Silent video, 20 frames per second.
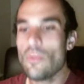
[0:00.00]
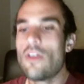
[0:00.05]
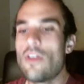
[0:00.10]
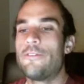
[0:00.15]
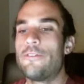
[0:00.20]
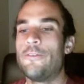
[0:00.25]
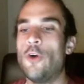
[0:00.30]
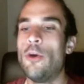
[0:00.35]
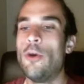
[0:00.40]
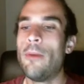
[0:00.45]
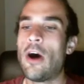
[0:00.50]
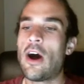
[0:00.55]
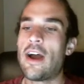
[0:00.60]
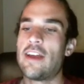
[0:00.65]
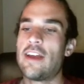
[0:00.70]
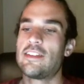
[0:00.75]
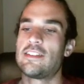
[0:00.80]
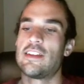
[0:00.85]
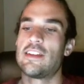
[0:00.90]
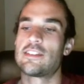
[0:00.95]
Former
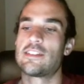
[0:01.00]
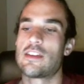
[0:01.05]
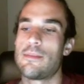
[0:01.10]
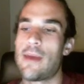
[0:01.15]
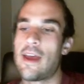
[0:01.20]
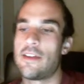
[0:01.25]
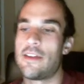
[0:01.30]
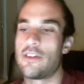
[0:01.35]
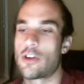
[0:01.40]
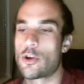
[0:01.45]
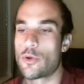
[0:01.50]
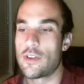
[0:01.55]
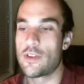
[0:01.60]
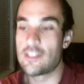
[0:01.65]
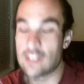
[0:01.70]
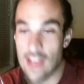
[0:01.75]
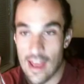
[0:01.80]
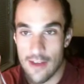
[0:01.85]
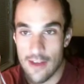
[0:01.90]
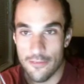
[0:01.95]
ISS commander
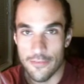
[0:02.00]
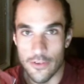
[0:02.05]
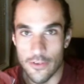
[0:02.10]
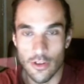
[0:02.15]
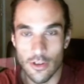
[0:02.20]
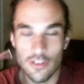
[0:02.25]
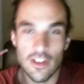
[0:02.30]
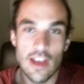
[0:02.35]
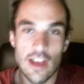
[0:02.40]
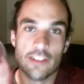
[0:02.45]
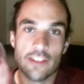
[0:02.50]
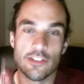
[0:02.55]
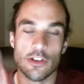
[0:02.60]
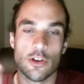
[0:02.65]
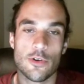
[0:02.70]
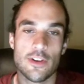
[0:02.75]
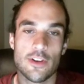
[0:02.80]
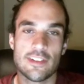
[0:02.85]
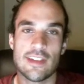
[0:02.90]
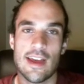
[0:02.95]
Chris Hadfield, so
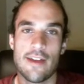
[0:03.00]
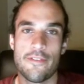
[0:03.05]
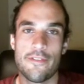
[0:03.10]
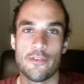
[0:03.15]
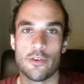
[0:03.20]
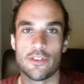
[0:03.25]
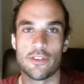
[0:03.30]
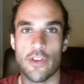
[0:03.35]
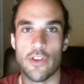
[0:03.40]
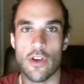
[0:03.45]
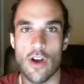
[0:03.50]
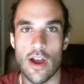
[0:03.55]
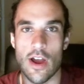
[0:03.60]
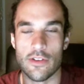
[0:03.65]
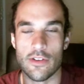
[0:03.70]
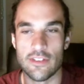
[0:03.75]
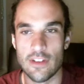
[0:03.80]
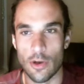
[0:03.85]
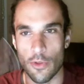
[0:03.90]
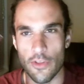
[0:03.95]
Chris Hadfield is the guy
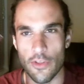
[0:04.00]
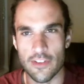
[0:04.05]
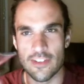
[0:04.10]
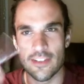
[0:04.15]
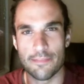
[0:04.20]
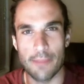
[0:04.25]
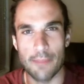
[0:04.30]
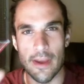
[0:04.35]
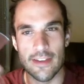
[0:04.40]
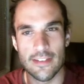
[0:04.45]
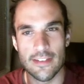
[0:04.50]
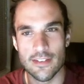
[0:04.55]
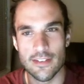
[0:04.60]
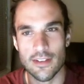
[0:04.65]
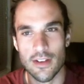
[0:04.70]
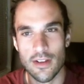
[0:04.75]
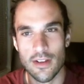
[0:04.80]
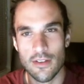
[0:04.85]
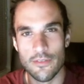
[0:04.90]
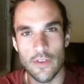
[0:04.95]
who did all those space
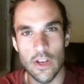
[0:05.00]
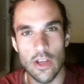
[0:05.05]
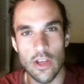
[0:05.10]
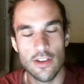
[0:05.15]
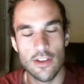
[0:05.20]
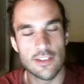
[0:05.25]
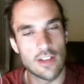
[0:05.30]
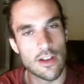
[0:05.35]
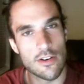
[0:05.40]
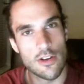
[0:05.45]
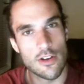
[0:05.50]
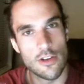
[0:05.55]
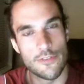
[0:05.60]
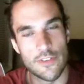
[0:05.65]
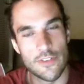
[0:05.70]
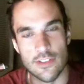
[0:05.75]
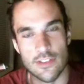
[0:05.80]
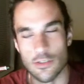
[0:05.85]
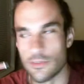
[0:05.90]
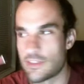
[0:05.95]
videos. I don't know if he
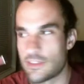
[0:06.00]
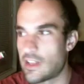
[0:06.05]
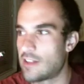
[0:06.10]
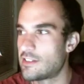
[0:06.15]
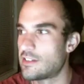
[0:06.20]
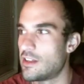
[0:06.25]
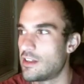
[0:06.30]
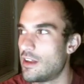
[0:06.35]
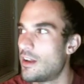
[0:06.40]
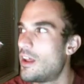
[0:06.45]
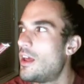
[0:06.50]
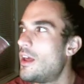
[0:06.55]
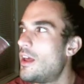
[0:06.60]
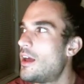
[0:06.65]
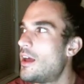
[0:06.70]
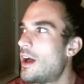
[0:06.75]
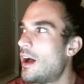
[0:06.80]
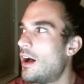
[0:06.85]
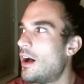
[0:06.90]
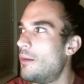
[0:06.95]
still does it.
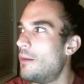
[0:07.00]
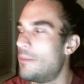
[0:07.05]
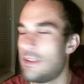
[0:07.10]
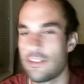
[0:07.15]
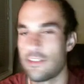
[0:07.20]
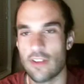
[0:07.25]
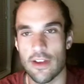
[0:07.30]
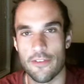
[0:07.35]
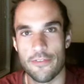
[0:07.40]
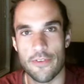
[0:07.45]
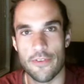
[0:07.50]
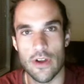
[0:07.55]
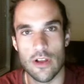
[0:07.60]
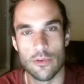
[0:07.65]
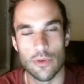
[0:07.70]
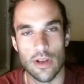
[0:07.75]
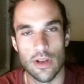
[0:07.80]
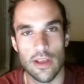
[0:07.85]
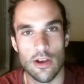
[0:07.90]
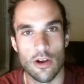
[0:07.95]
He's like
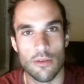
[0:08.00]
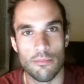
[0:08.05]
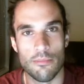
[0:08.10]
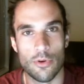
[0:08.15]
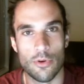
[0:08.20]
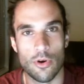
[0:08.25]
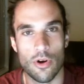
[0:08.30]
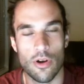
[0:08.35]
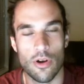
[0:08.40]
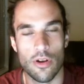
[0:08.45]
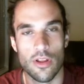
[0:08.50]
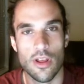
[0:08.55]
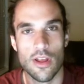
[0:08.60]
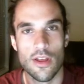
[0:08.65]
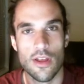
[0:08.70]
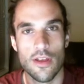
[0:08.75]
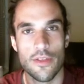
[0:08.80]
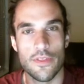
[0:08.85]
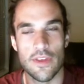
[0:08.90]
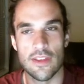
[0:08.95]
frequently on board
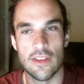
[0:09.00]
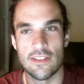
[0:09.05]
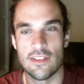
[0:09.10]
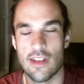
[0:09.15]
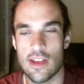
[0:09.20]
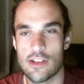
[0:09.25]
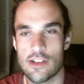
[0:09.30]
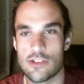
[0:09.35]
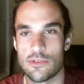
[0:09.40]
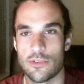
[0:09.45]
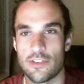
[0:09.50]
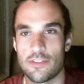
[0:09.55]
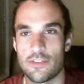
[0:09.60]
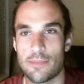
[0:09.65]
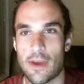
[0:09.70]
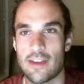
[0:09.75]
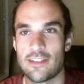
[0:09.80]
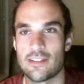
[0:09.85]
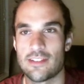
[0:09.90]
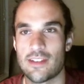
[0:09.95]
the International
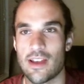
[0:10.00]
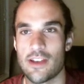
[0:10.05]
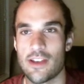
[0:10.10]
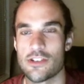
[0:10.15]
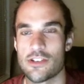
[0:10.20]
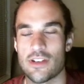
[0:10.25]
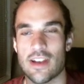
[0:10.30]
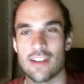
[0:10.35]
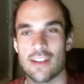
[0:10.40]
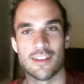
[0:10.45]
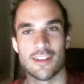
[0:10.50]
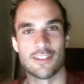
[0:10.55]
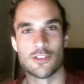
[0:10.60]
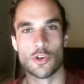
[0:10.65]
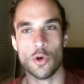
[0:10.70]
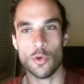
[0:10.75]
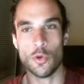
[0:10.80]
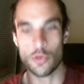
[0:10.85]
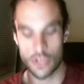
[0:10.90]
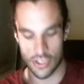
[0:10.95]
Space Station and he does
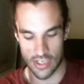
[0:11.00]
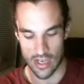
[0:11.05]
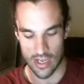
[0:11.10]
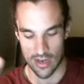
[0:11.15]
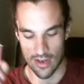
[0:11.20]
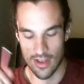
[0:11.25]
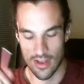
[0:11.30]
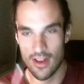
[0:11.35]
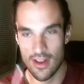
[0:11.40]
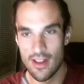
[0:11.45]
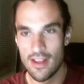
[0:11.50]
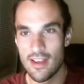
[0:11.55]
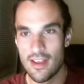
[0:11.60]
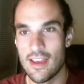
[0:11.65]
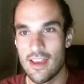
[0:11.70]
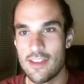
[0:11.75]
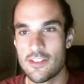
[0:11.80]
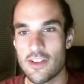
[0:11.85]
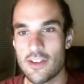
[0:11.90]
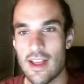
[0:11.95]
cool shit.
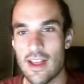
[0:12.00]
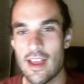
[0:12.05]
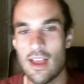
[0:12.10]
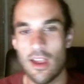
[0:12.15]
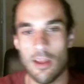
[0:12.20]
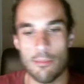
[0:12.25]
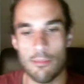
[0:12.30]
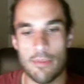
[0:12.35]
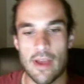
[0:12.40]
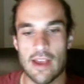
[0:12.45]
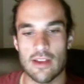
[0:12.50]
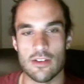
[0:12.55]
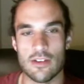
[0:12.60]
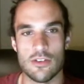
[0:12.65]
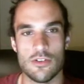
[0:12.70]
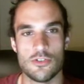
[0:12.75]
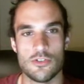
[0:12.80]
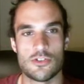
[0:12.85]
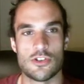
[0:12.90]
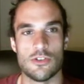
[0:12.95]
He's got a hella banging
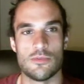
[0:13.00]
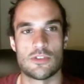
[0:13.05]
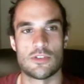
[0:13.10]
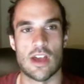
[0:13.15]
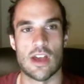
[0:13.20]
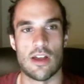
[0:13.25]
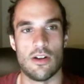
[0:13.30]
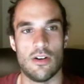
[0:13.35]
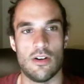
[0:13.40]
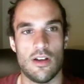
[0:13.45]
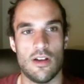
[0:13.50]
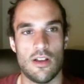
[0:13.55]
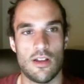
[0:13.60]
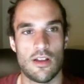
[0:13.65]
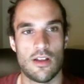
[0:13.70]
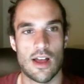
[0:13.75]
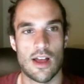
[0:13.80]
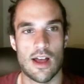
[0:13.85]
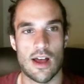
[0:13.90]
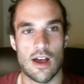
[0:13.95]
YouTube channel.
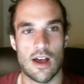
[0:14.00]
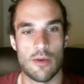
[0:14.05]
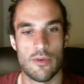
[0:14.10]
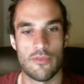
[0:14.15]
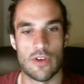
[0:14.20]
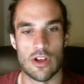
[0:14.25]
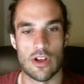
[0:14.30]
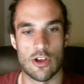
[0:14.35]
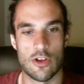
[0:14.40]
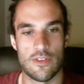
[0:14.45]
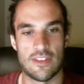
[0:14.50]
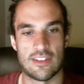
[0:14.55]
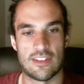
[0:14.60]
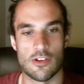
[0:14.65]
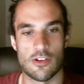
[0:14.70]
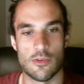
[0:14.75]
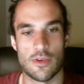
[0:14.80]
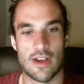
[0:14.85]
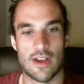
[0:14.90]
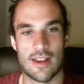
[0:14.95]
We've already heard this
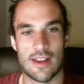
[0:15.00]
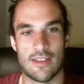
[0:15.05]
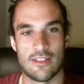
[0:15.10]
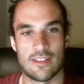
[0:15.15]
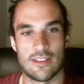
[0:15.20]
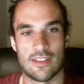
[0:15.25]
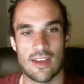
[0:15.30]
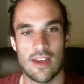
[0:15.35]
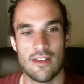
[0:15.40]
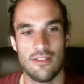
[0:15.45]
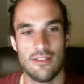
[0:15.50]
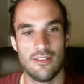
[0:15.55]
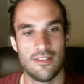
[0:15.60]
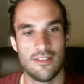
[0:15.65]
song, can't hear this again.